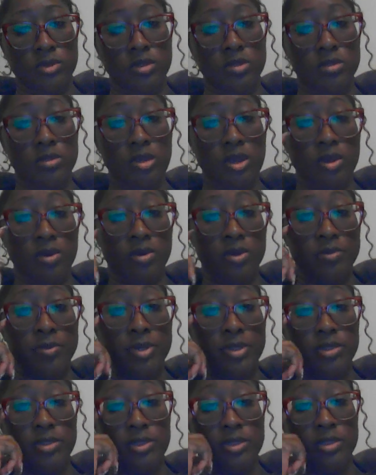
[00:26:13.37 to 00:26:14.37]
So it
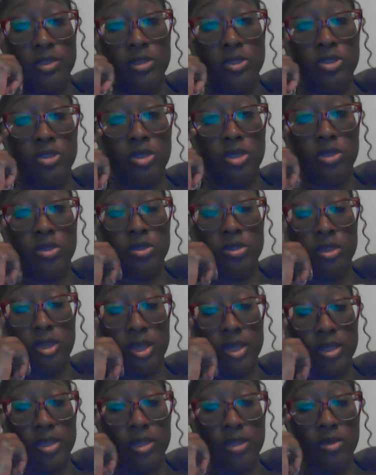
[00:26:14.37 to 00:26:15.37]
basically shows
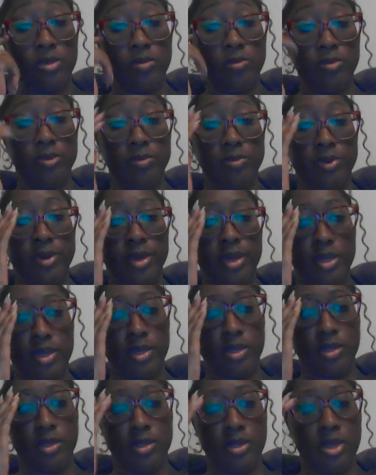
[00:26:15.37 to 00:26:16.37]
like the human
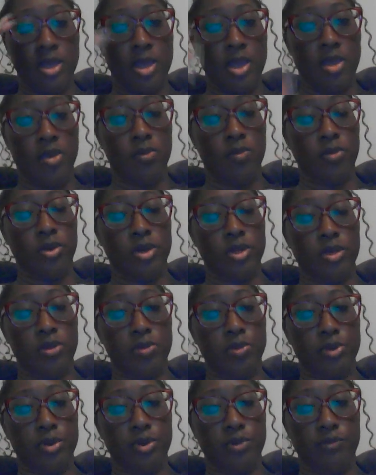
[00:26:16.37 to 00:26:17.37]
brain where the
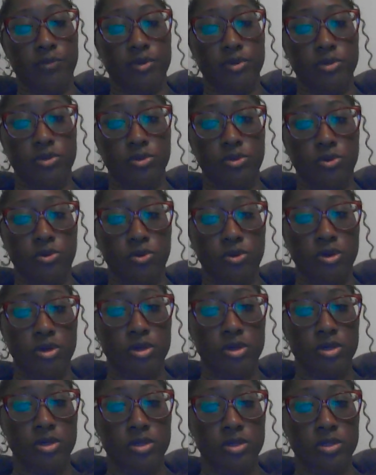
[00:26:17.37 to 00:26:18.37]
prefrontal
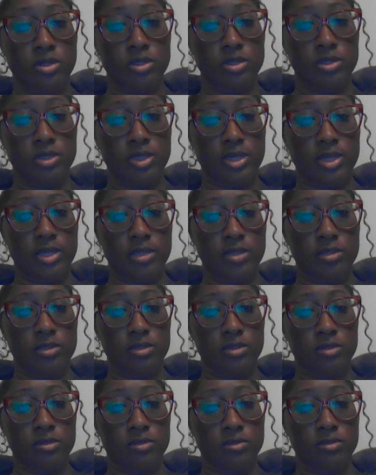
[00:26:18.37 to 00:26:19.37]

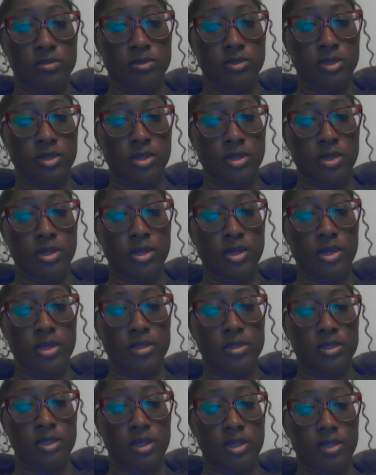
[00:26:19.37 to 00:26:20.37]
cortex
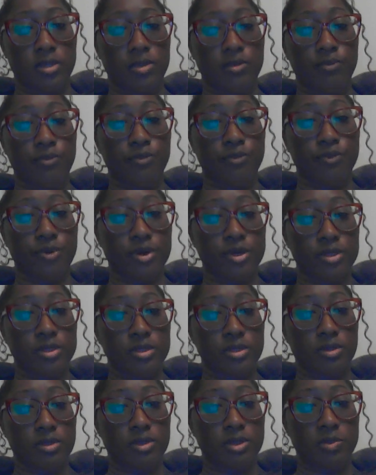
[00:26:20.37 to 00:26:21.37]
is in the
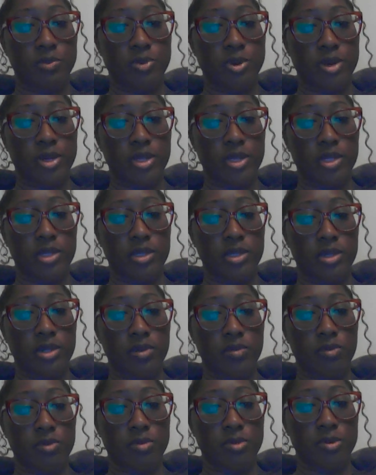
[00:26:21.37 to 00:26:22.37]
front of the brain.
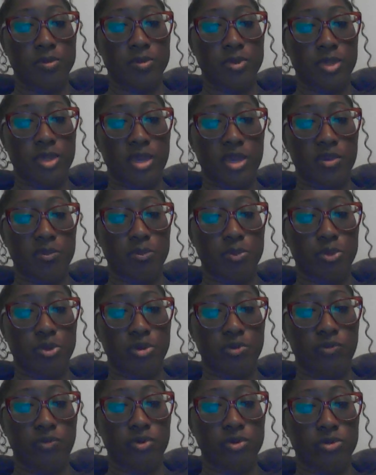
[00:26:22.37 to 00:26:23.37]
And remember that
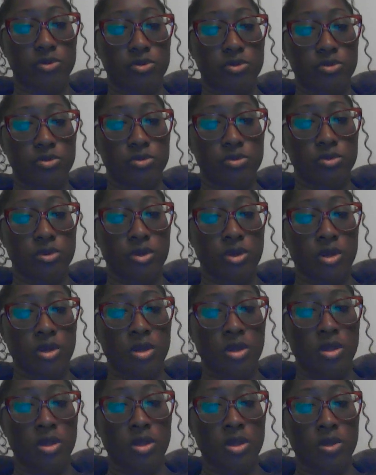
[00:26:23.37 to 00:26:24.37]
prefrontal
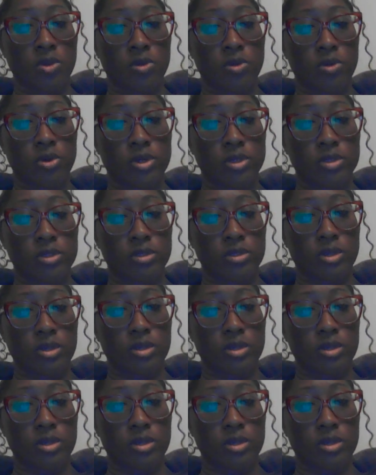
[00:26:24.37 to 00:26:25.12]
cort